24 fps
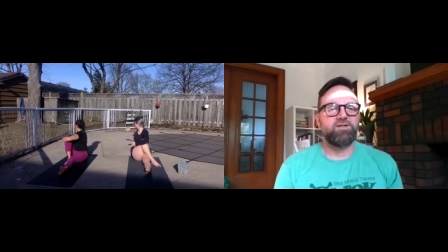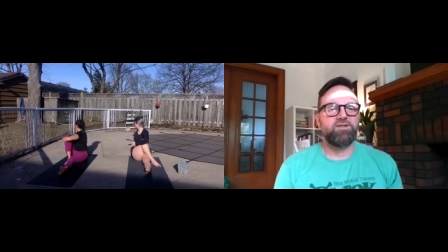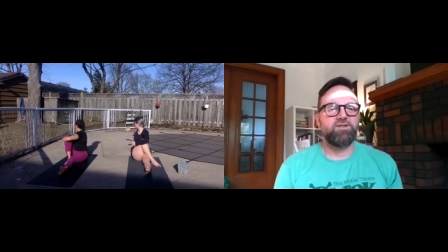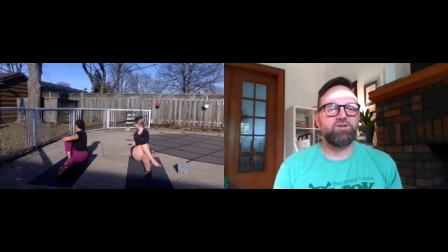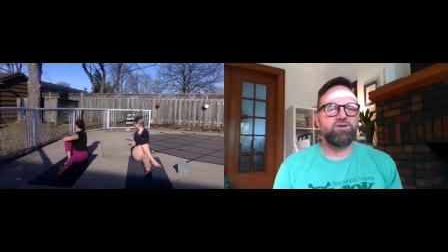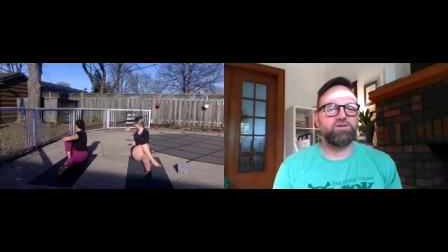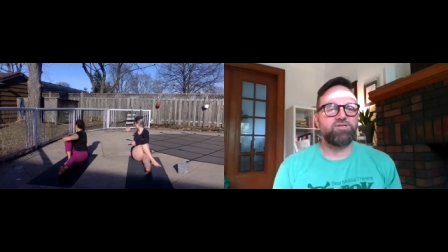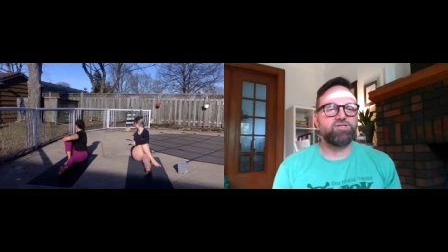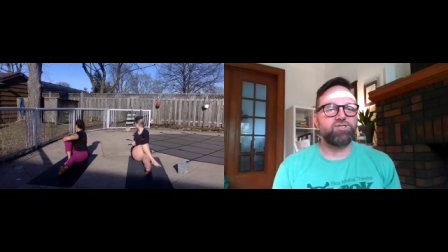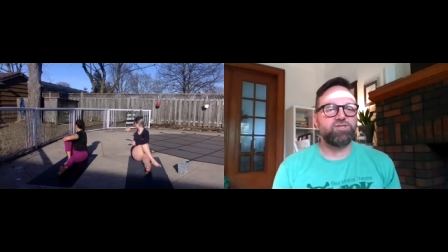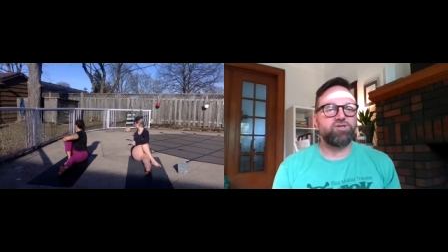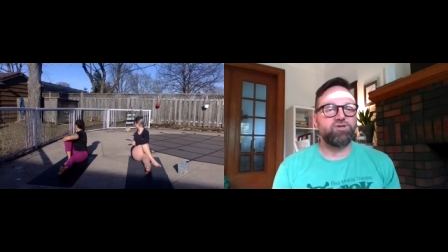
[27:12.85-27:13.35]

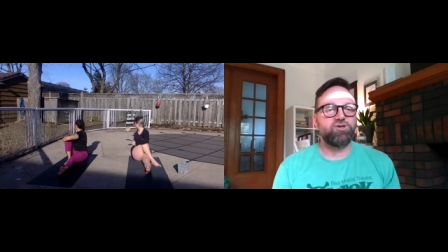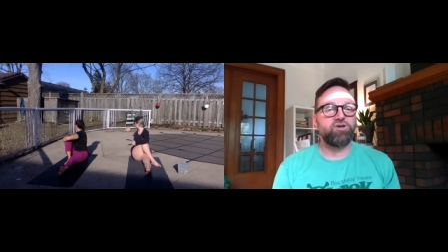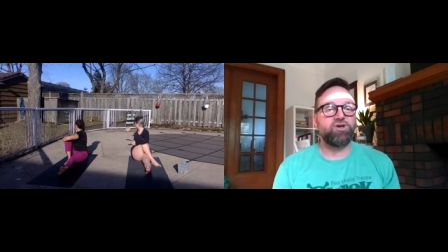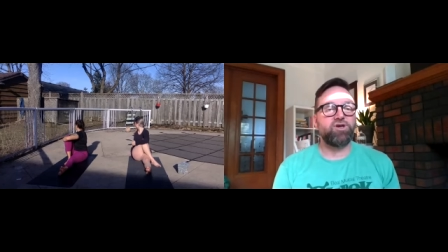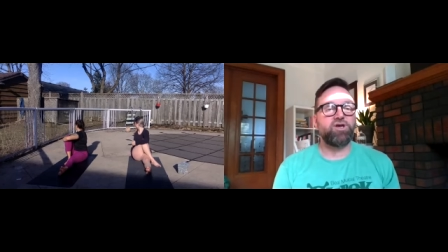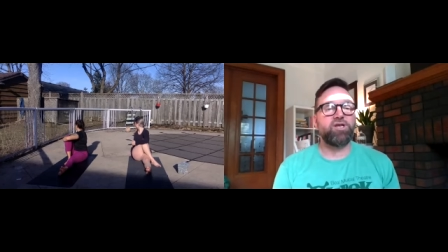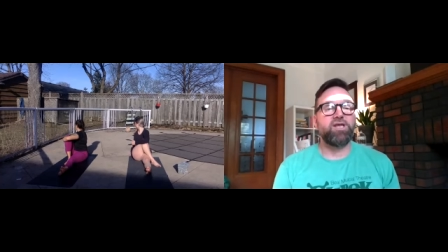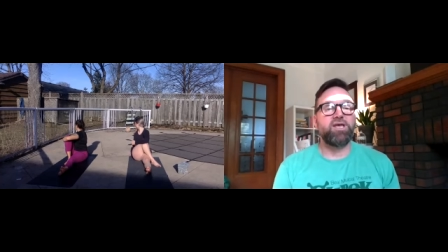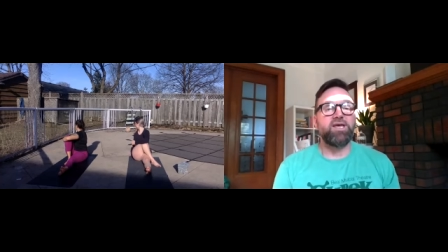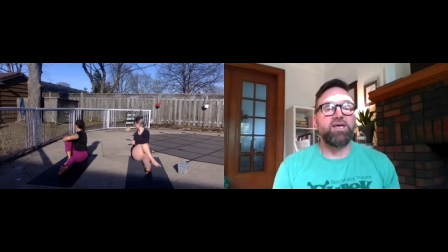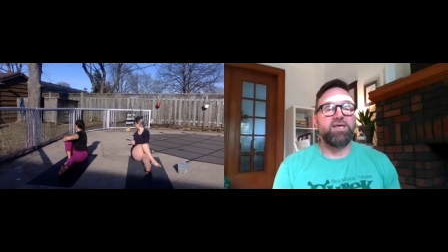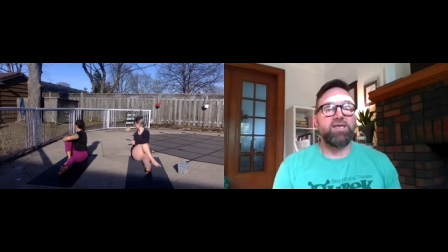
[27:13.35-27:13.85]
Looks
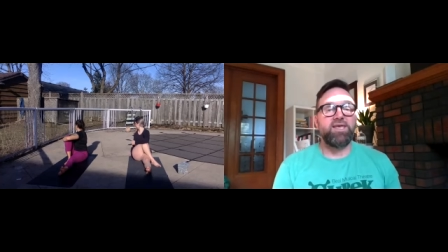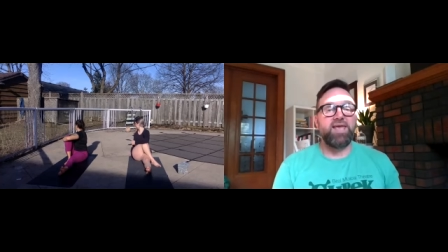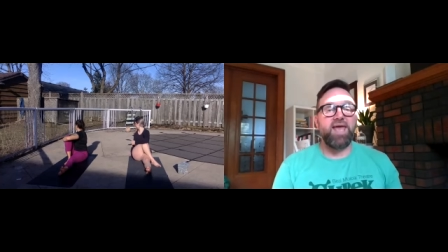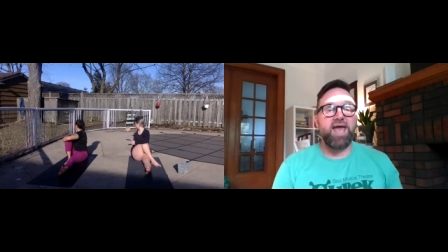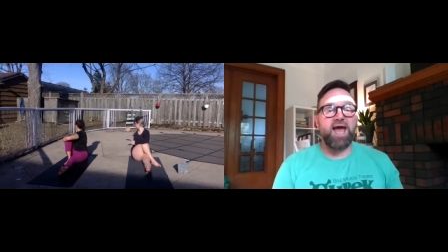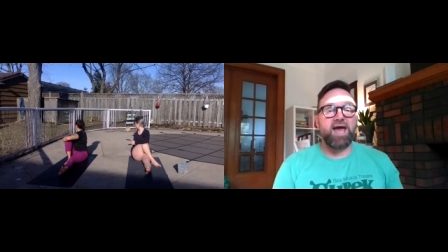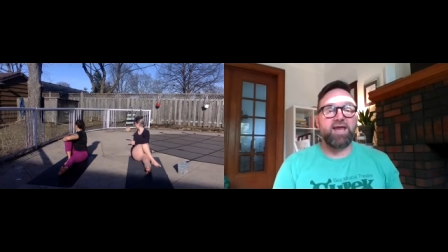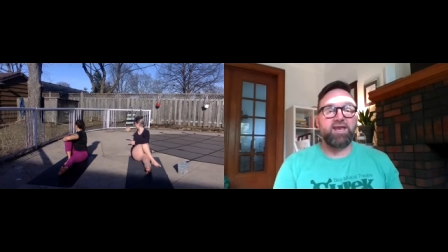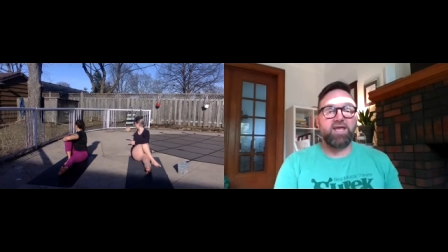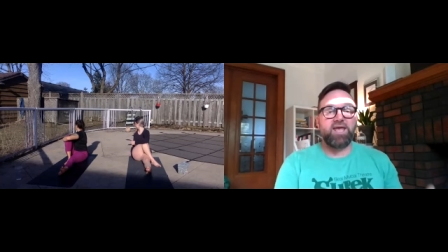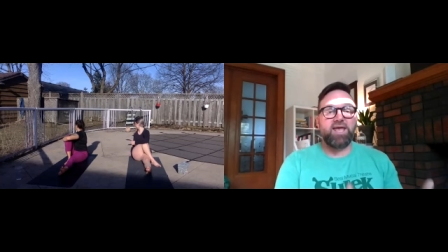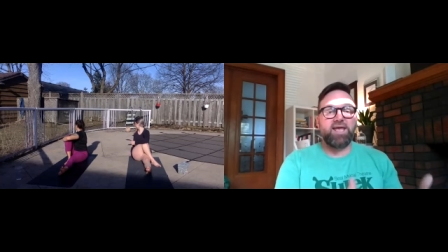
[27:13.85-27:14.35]
good.
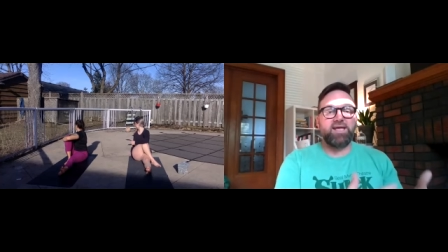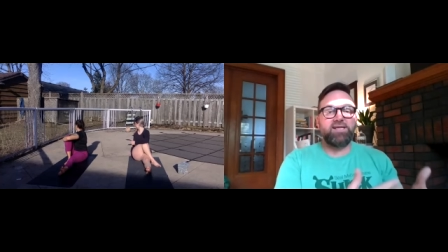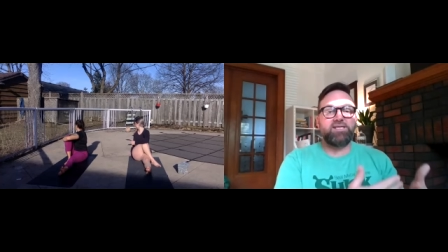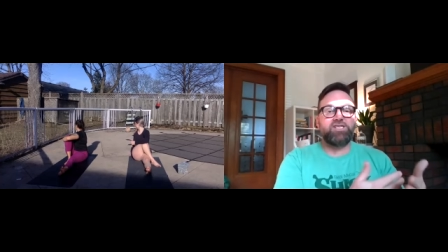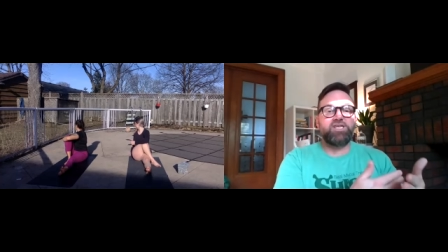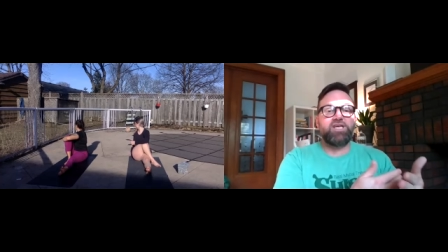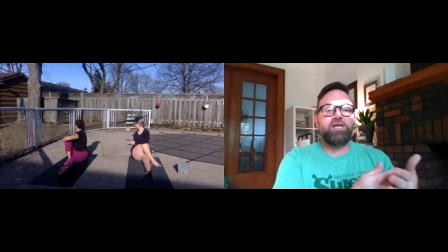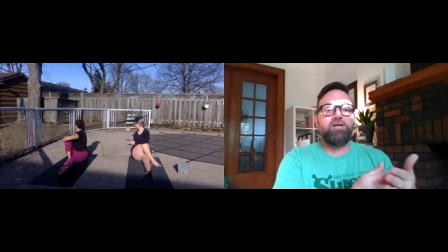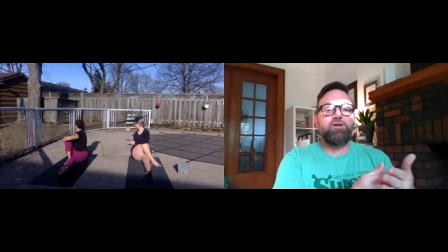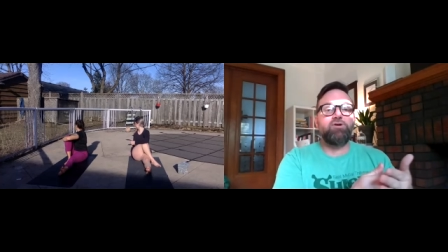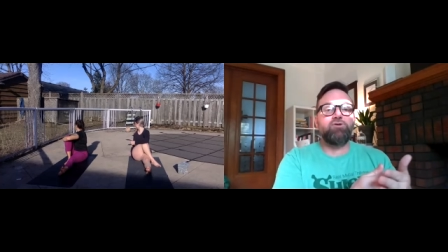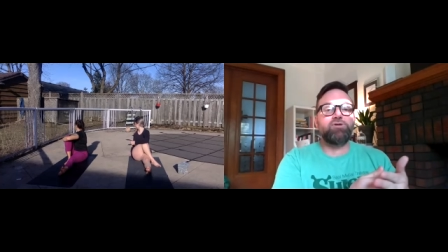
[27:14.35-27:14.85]
Yeah, to
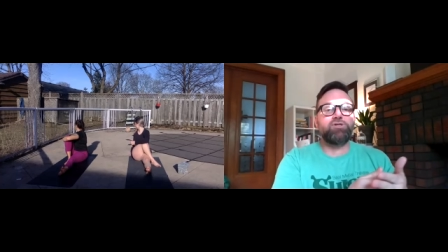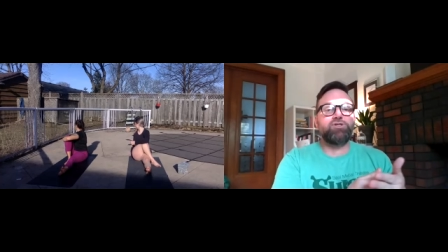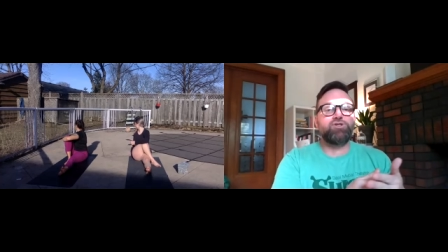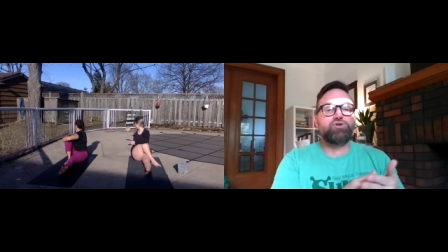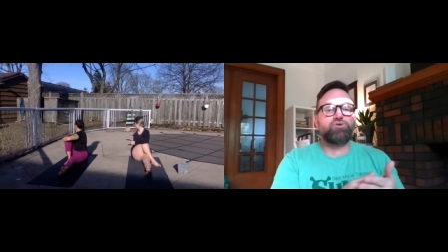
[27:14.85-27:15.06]
continue to